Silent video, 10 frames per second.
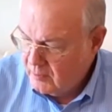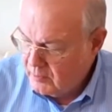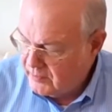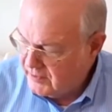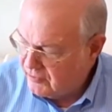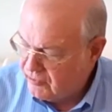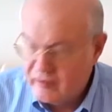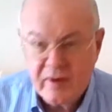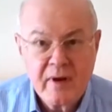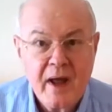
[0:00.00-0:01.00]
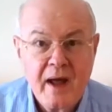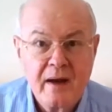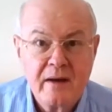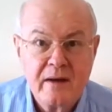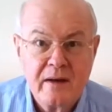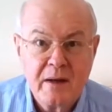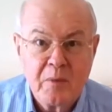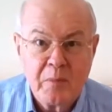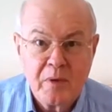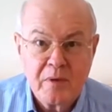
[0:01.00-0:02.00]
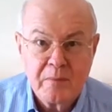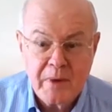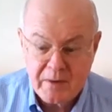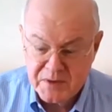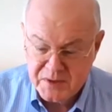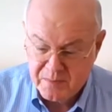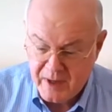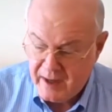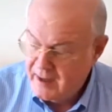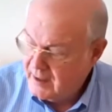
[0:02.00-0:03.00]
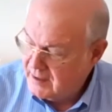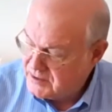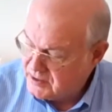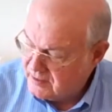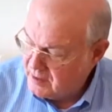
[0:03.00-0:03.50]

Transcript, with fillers: with this non-dimmable power supply. It's a